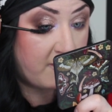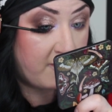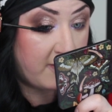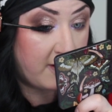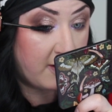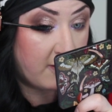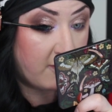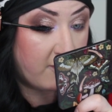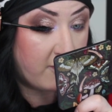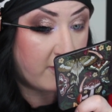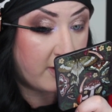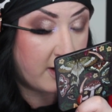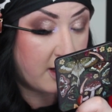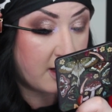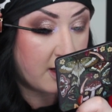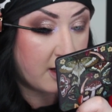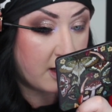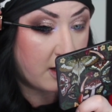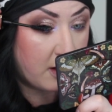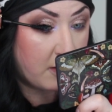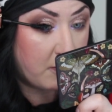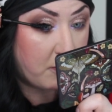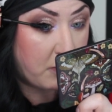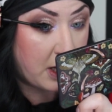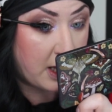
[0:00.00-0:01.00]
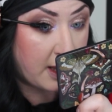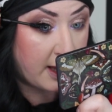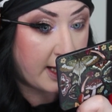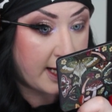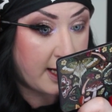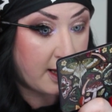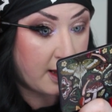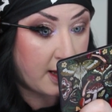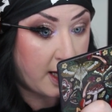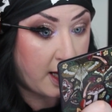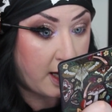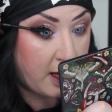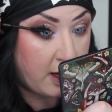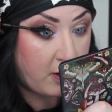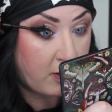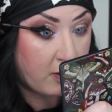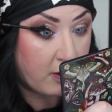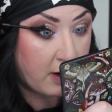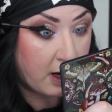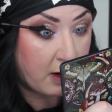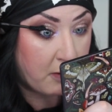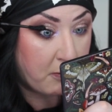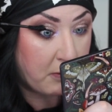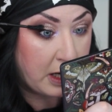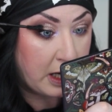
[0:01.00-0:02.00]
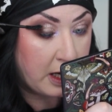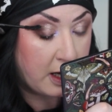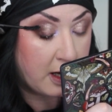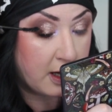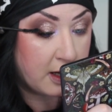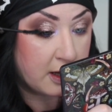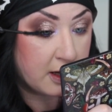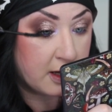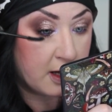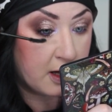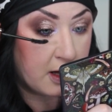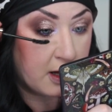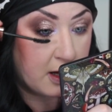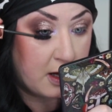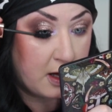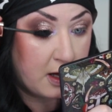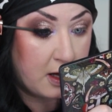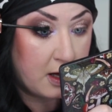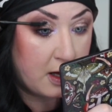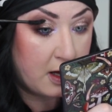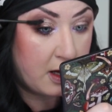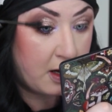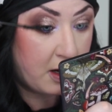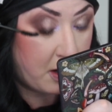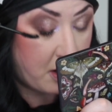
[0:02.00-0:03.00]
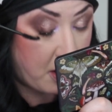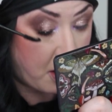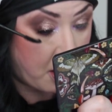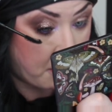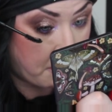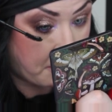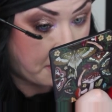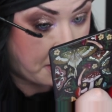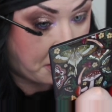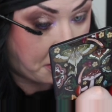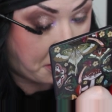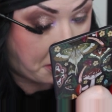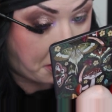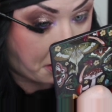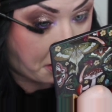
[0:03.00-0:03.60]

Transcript: Feel free to politely correct me in the comments